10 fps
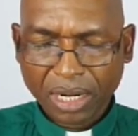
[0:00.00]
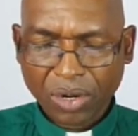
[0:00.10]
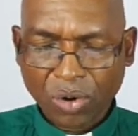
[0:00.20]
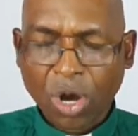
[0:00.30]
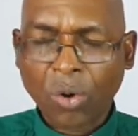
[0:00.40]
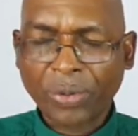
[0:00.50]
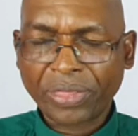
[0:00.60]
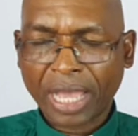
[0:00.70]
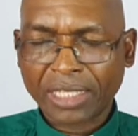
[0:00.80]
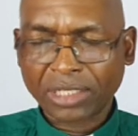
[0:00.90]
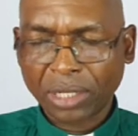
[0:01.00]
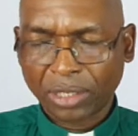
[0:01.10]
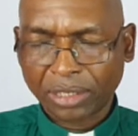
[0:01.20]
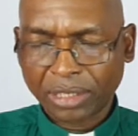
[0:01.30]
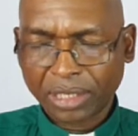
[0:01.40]
Go with us,
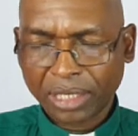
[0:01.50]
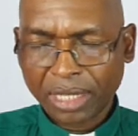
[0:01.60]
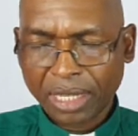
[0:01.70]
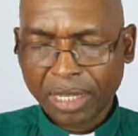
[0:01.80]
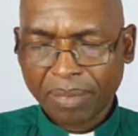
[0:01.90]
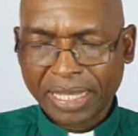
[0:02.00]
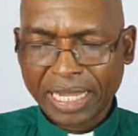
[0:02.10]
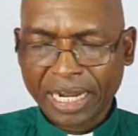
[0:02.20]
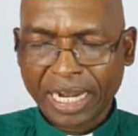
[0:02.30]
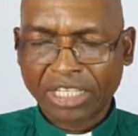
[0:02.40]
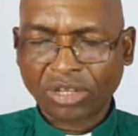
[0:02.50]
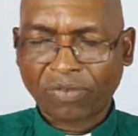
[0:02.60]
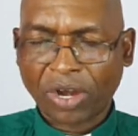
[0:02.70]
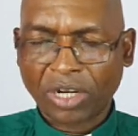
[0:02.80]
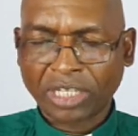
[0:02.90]
Lord. May the grace of
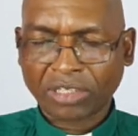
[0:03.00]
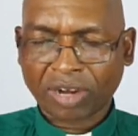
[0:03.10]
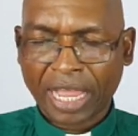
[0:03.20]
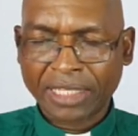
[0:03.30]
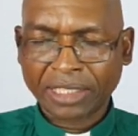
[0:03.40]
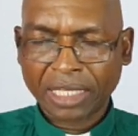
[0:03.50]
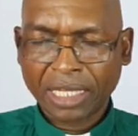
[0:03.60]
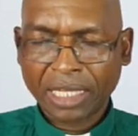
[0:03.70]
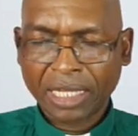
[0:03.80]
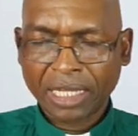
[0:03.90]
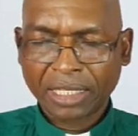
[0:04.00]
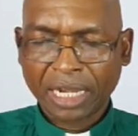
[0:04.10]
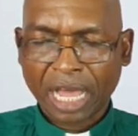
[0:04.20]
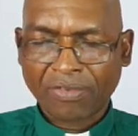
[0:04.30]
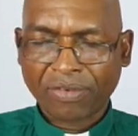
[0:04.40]
our Lord Jesus Christ, the
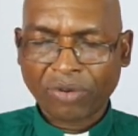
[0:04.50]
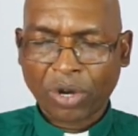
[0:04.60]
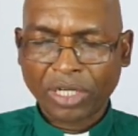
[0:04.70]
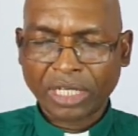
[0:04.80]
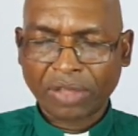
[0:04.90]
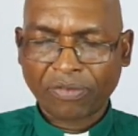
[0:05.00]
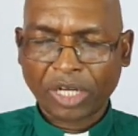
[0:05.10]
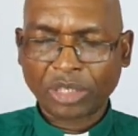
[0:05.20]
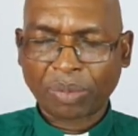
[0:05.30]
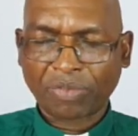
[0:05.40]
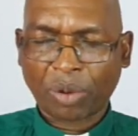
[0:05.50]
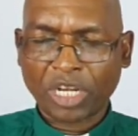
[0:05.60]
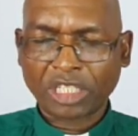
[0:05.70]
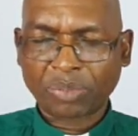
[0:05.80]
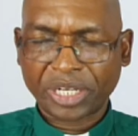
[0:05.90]
love of God, and the fellowship of the
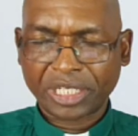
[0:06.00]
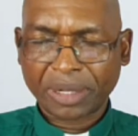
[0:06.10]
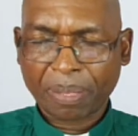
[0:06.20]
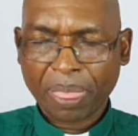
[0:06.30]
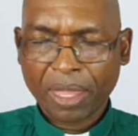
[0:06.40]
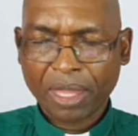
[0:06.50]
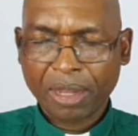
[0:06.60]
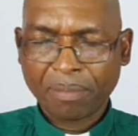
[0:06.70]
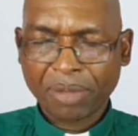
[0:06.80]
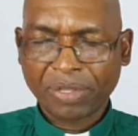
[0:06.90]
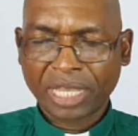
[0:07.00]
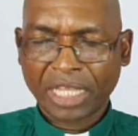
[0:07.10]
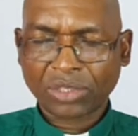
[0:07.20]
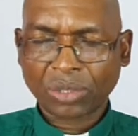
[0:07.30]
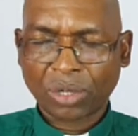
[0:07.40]
Holy Spirit be with
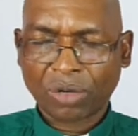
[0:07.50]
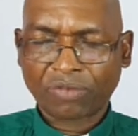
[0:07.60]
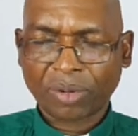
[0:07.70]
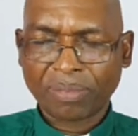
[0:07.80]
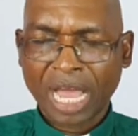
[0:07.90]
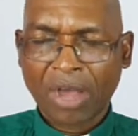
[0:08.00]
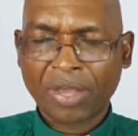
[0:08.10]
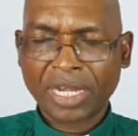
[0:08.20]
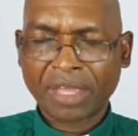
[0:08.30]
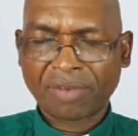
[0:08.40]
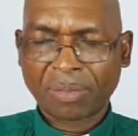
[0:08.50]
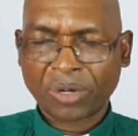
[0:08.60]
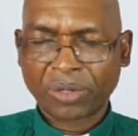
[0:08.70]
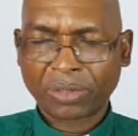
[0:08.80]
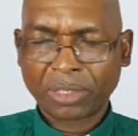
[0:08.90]
us all from now and
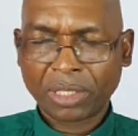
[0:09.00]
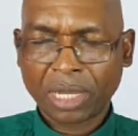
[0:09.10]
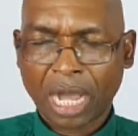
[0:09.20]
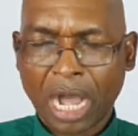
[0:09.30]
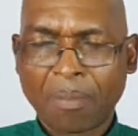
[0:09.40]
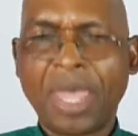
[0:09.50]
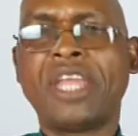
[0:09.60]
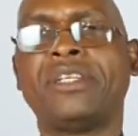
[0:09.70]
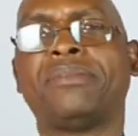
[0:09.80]
evermore. Amen.